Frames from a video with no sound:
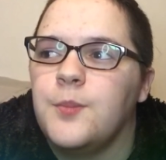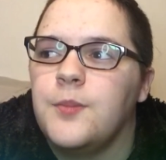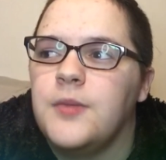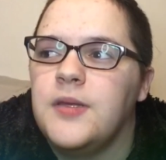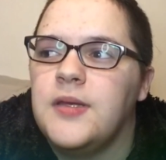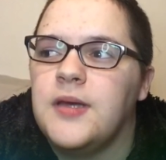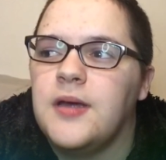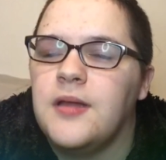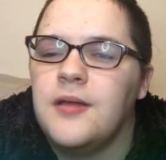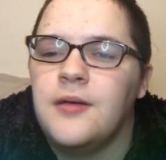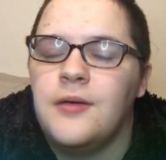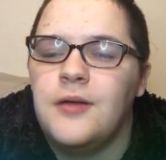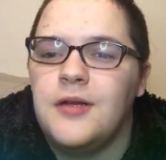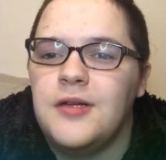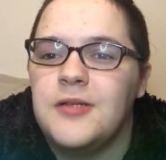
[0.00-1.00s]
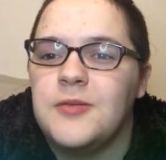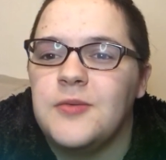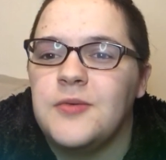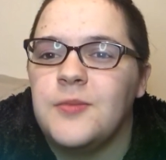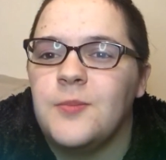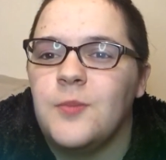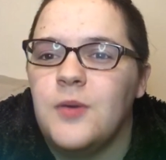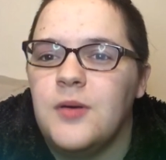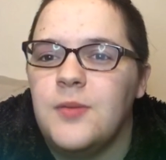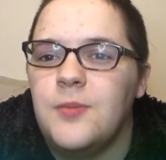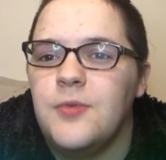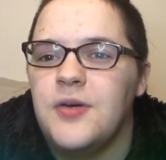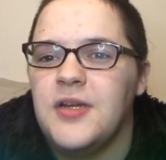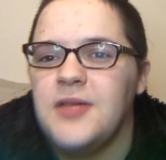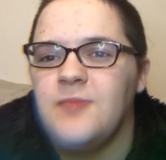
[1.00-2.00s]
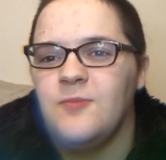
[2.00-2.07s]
Yeah, the holidays were pretty